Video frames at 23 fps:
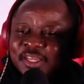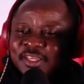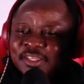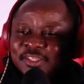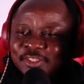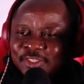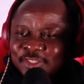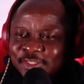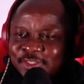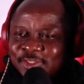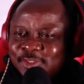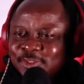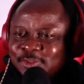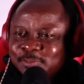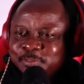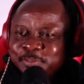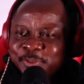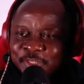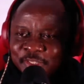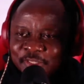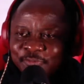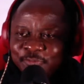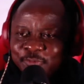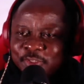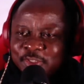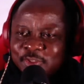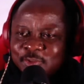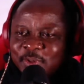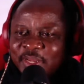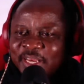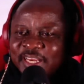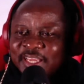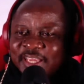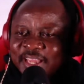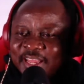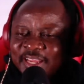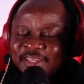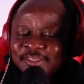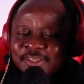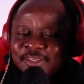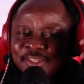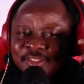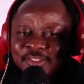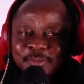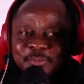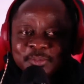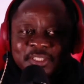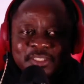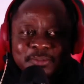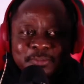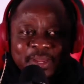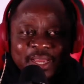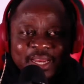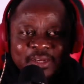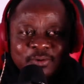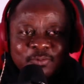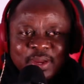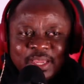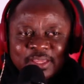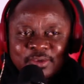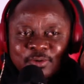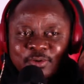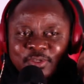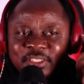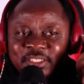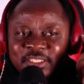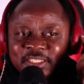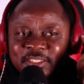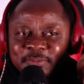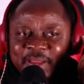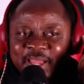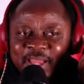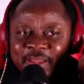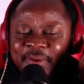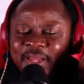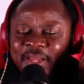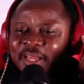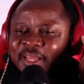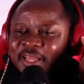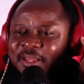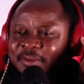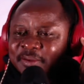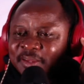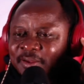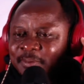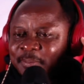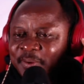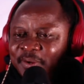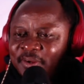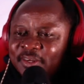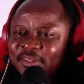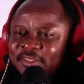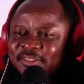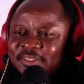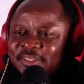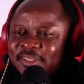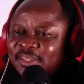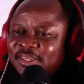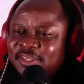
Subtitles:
You're too beautiful, too elegant not to be smiling. Why are you holding the smile back? Come on.